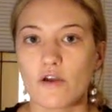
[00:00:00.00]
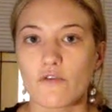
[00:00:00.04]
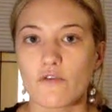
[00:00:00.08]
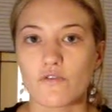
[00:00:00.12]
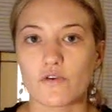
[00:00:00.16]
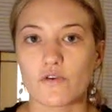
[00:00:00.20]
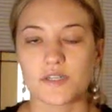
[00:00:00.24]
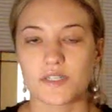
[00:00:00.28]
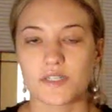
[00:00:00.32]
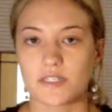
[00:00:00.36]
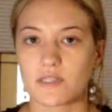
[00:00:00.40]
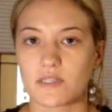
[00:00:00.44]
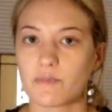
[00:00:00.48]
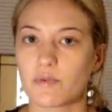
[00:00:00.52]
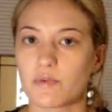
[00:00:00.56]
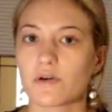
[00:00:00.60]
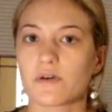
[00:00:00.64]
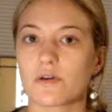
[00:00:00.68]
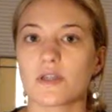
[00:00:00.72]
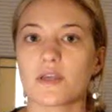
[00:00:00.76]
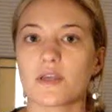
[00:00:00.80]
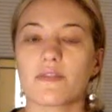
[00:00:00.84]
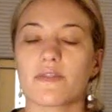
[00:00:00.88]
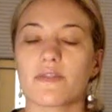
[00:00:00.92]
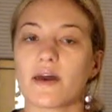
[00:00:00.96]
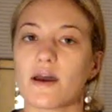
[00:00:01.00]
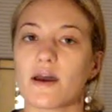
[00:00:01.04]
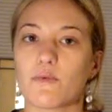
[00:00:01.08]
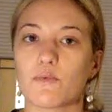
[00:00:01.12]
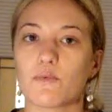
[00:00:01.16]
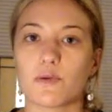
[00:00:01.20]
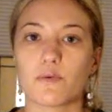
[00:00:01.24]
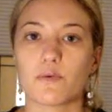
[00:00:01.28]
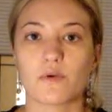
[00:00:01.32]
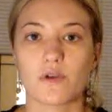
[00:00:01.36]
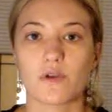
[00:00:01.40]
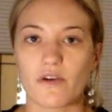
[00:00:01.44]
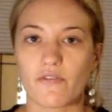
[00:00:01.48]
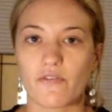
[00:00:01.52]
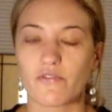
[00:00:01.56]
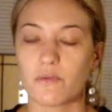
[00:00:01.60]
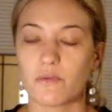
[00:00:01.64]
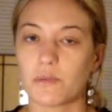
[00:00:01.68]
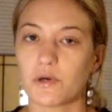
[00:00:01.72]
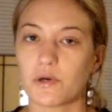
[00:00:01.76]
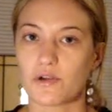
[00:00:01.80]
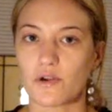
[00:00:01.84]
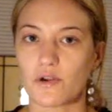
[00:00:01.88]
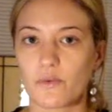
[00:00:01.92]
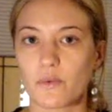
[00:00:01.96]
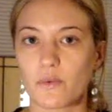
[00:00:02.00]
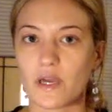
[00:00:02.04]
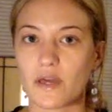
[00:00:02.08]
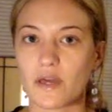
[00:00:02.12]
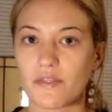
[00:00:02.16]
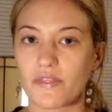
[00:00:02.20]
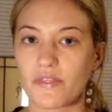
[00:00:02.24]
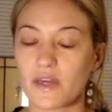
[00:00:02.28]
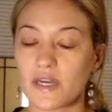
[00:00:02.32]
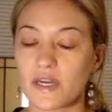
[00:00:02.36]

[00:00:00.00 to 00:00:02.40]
for a disability that we were not familiar with,